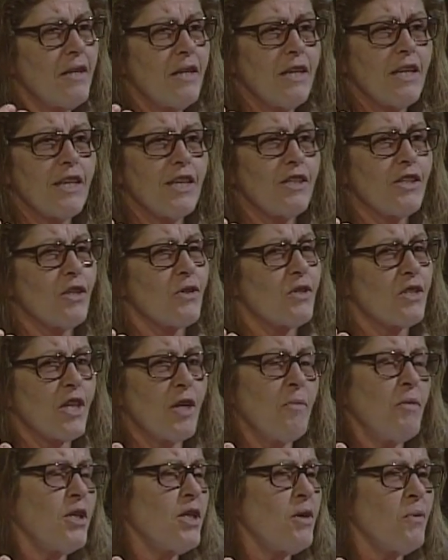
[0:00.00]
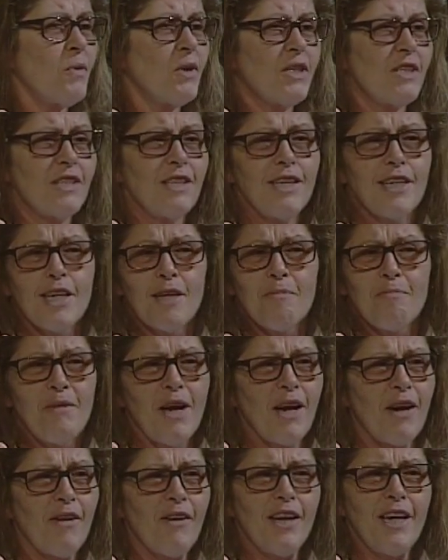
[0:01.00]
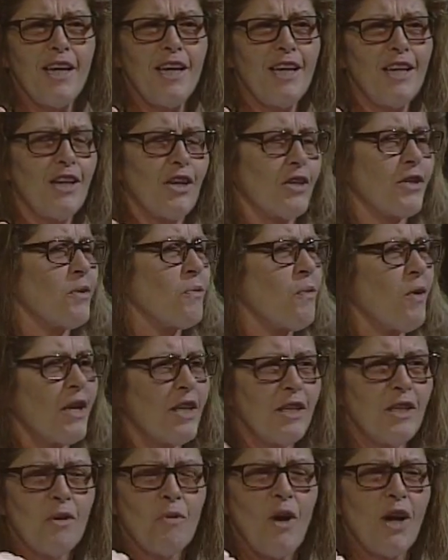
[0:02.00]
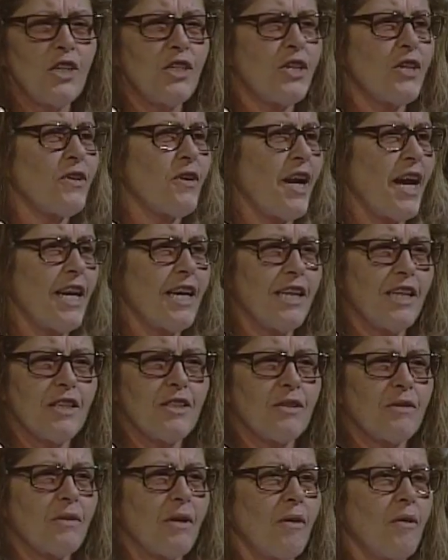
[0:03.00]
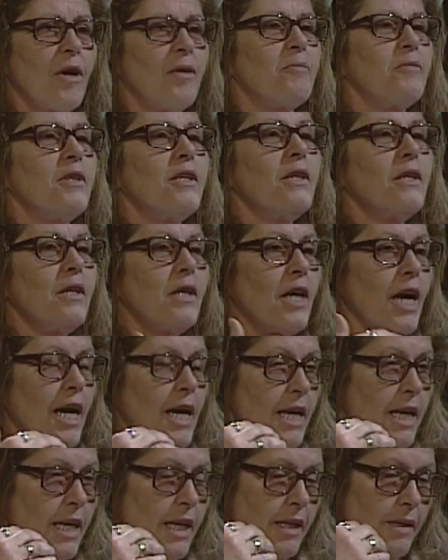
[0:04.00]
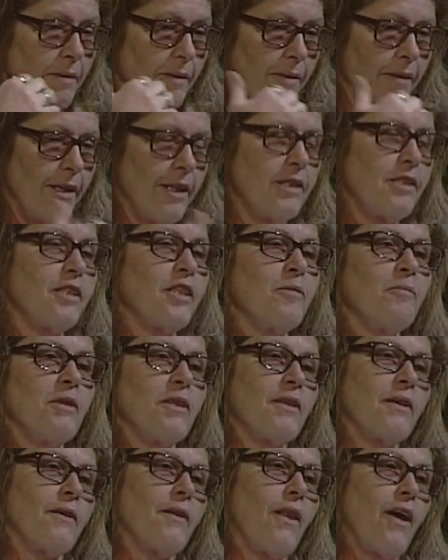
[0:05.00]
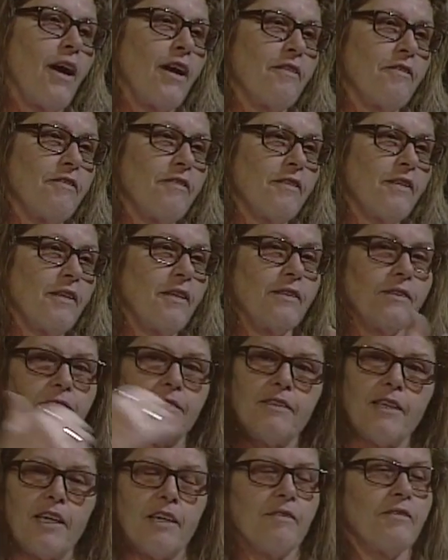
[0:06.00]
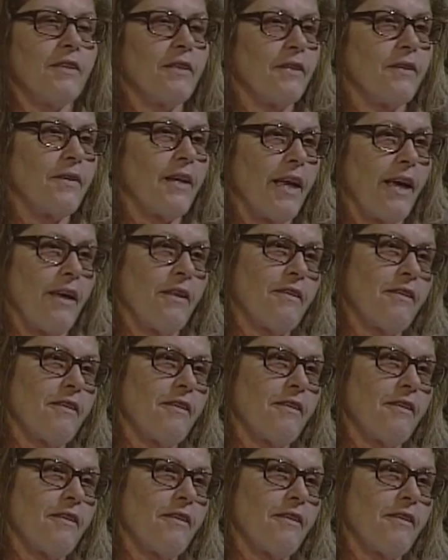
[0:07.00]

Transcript: Is there someone you want to see get married? Are you wanting to watch your grandkids grow up? Enlist them in their life instead of in their death.